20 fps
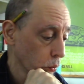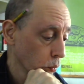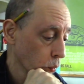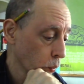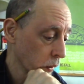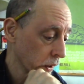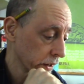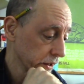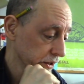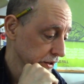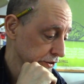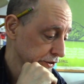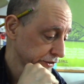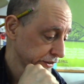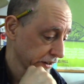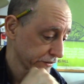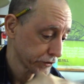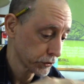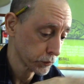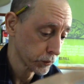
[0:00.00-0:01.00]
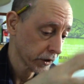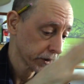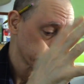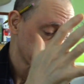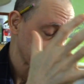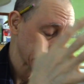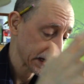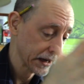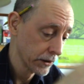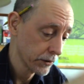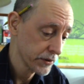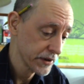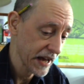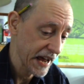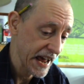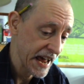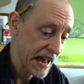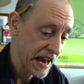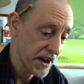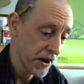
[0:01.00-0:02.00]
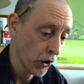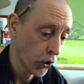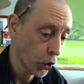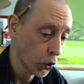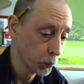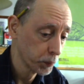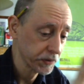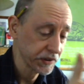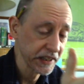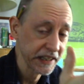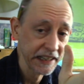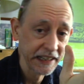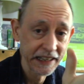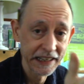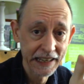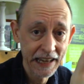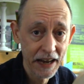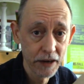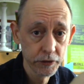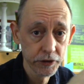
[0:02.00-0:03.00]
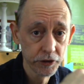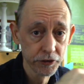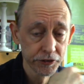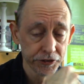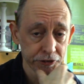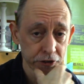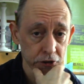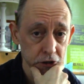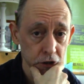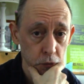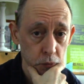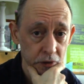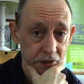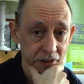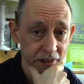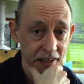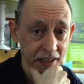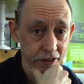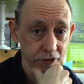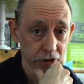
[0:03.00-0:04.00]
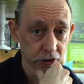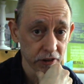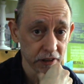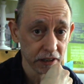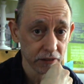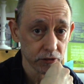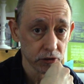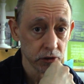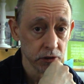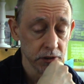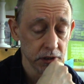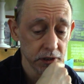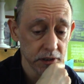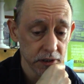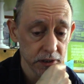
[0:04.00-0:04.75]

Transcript: where you just have to run around and hope to get encounters to lower the danger level.